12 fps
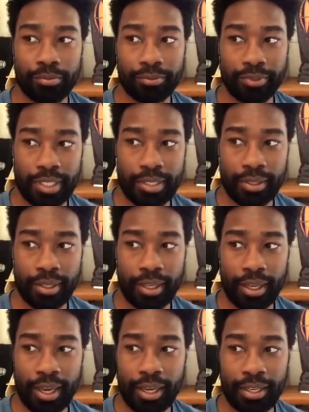recently,
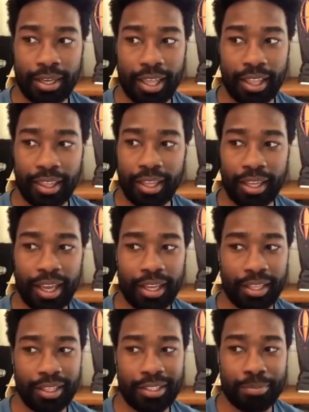and uh, like
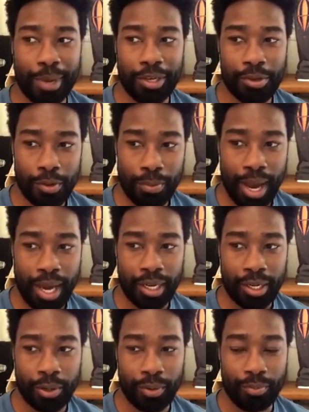it's my new
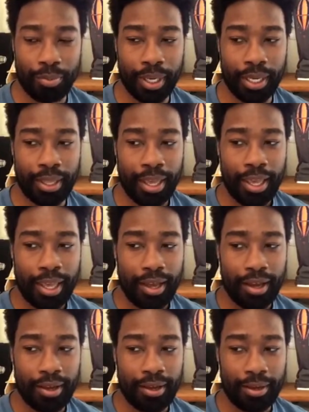motto, but
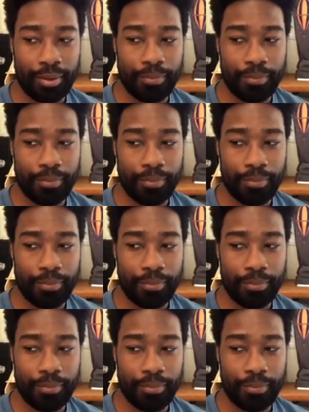um,